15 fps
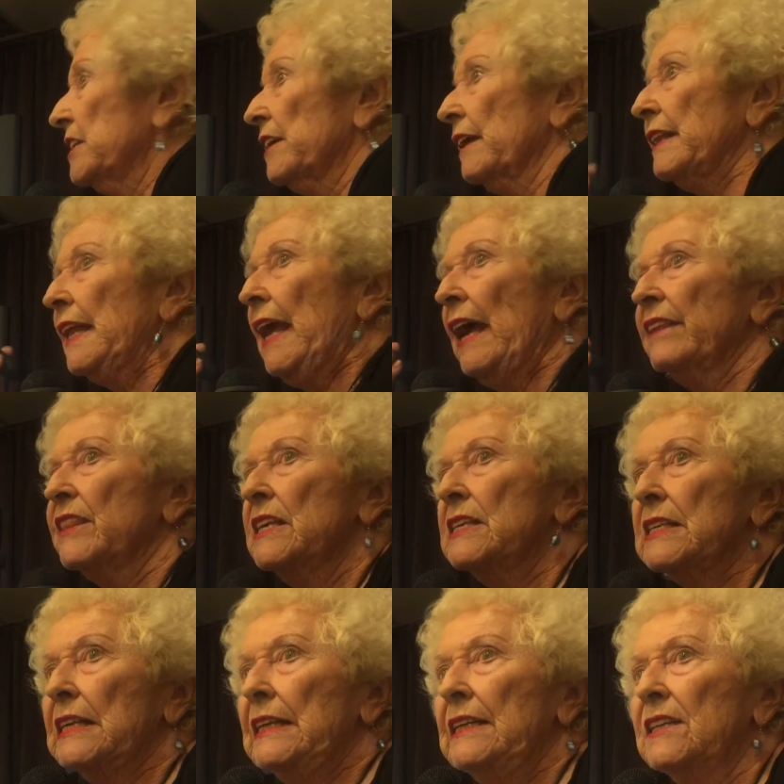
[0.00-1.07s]
suddenly had
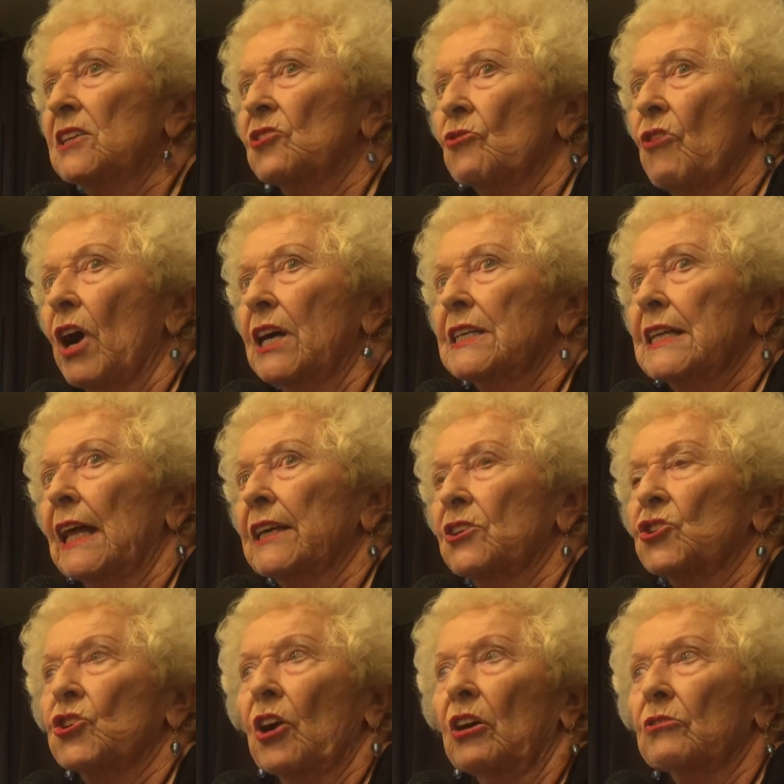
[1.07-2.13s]
this glint in her eyes like
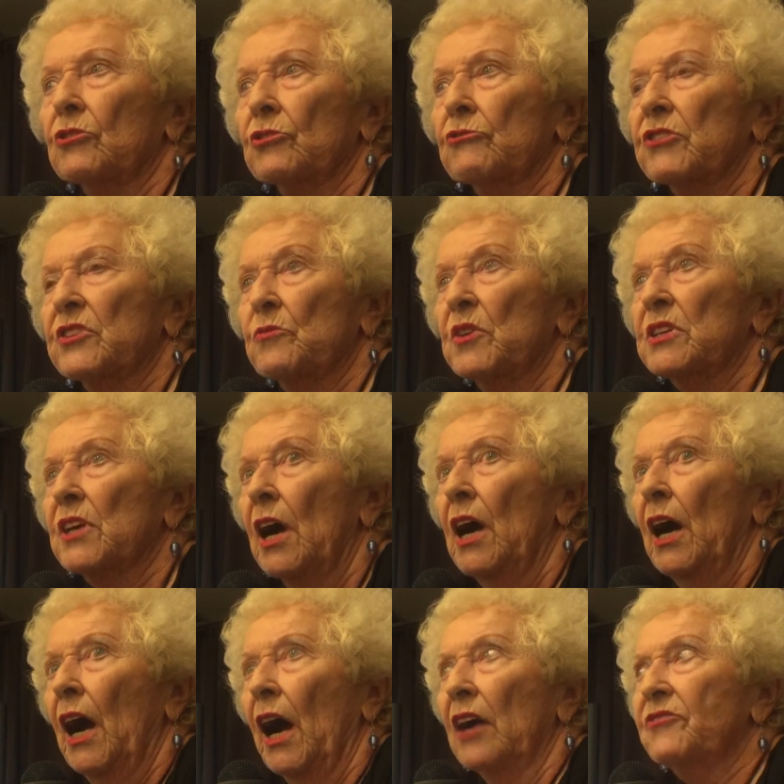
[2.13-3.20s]
a child at Christmas.
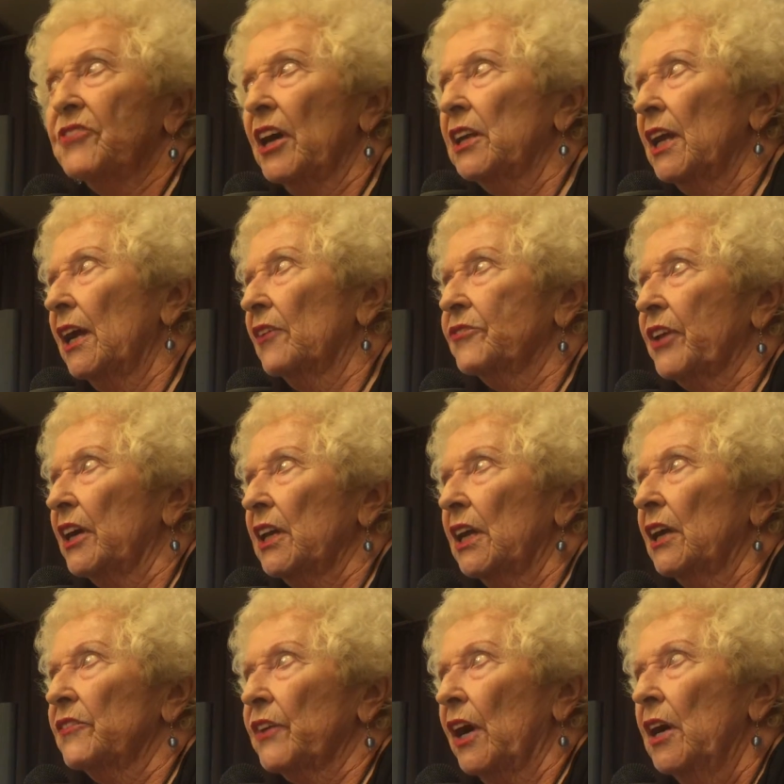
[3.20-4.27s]
I've done
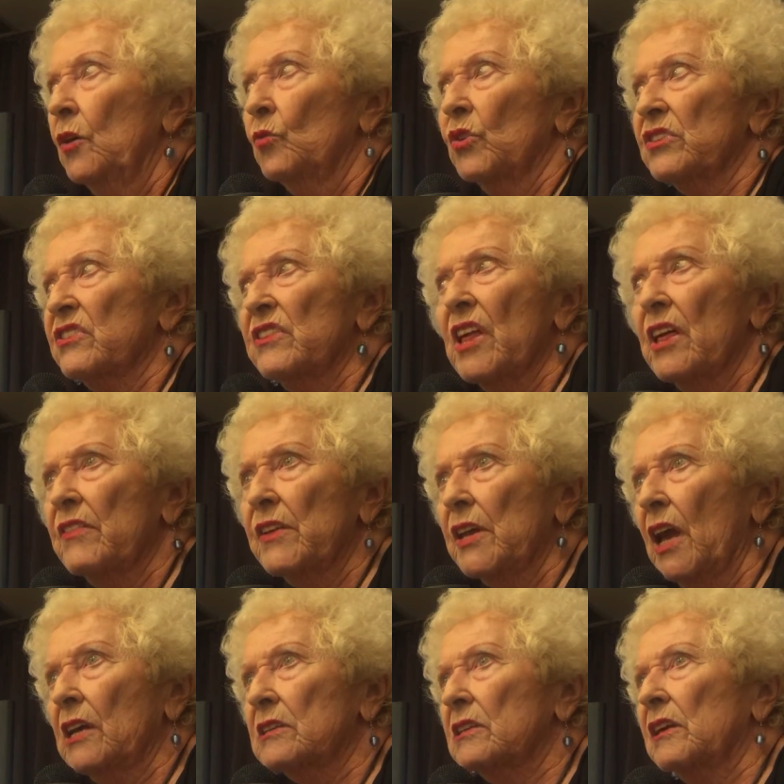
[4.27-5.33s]
it. Wasn't there the
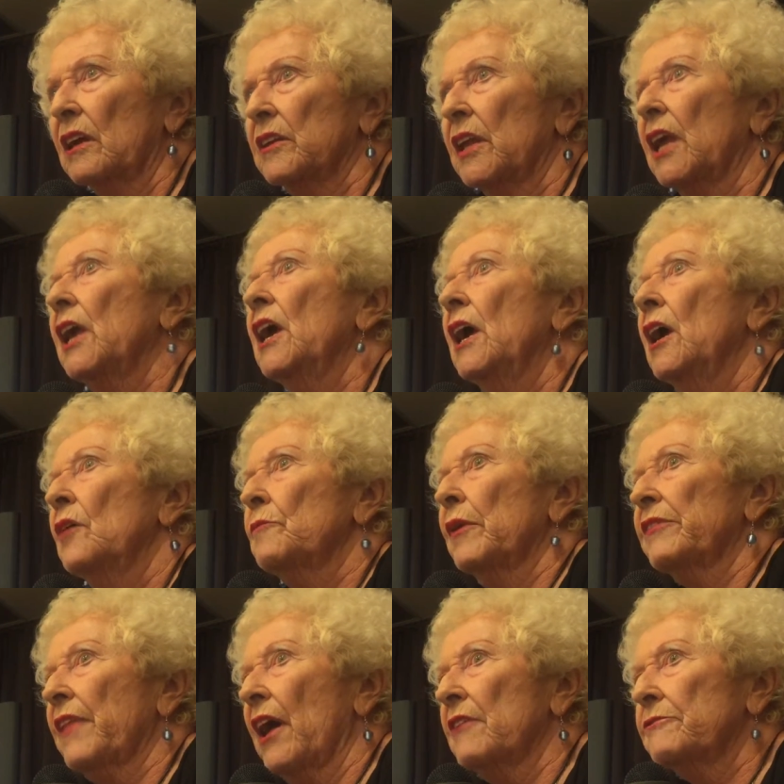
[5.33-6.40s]
next Sunday,
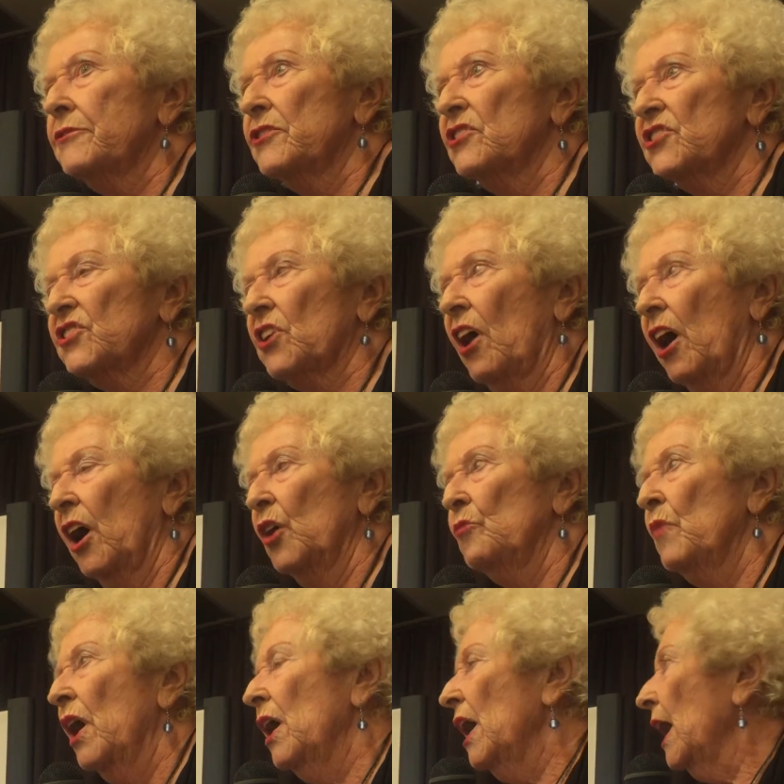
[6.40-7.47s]
but that first time.